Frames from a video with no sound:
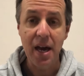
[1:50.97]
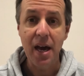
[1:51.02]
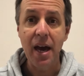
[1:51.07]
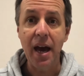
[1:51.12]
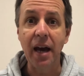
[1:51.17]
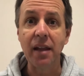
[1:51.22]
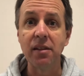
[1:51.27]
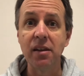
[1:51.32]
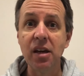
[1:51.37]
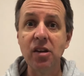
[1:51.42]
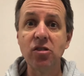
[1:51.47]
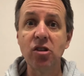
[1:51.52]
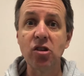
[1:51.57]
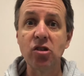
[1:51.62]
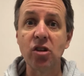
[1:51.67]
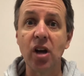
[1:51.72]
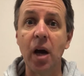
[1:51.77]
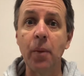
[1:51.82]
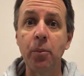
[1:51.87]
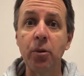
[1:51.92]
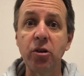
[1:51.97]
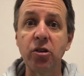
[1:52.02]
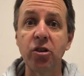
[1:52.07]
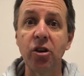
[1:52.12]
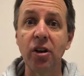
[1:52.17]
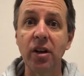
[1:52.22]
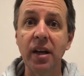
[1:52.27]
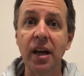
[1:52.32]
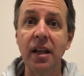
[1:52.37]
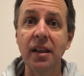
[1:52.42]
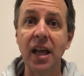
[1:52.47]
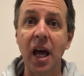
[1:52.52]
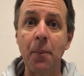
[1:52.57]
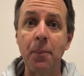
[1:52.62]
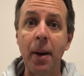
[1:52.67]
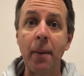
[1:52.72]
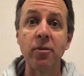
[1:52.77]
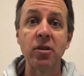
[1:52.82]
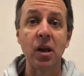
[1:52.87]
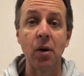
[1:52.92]
And these disciples certainly had that.
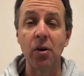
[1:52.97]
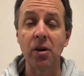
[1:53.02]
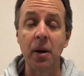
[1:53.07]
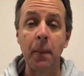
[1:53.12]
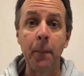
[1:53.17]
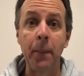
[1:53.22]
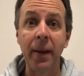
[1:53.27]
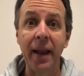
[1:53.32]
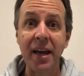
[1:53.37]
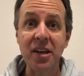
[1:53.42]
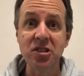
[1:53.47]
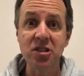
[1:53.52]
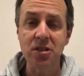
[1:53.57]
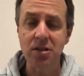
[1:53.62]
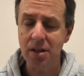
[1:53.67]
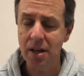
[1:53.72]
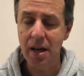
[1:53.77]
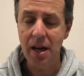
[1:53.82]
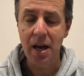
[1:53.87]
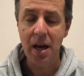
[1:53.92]
Perhaps they were complacent.